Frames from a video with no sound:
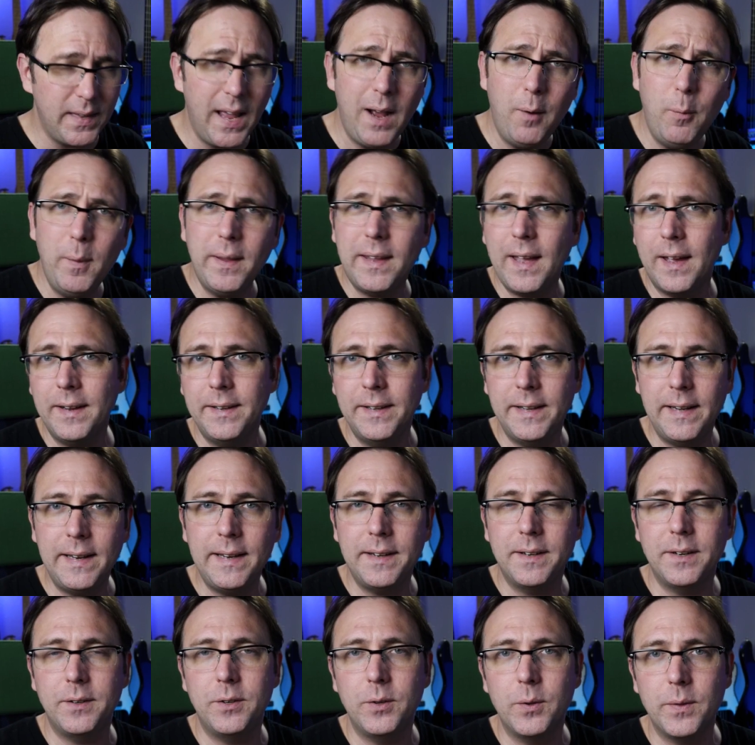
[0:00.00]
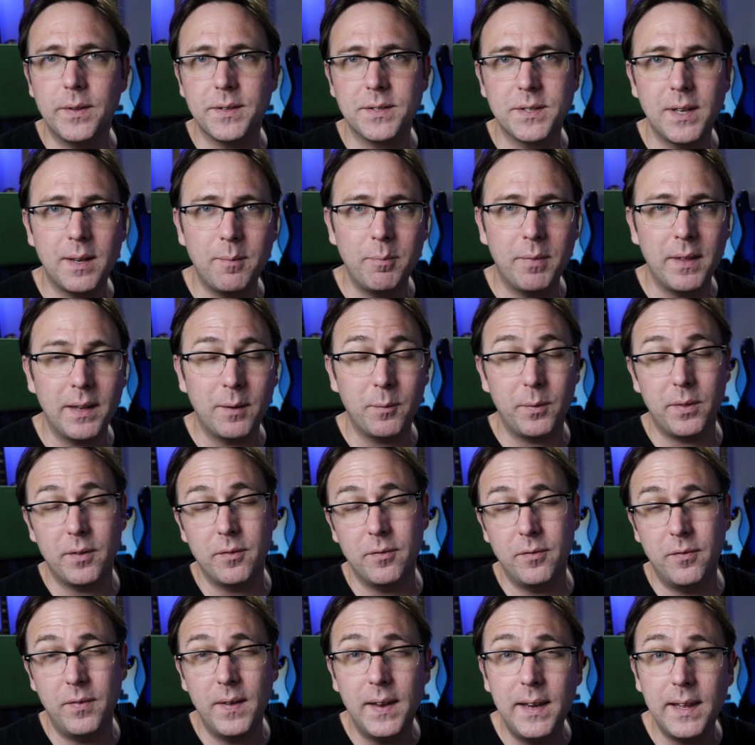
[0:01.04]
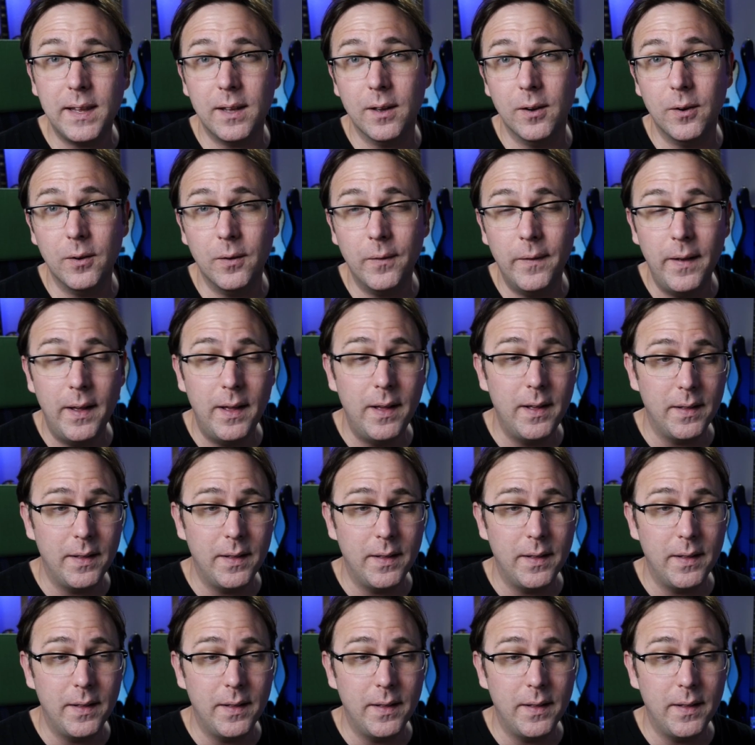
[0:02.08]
Now we kind of need to do the same thing with the video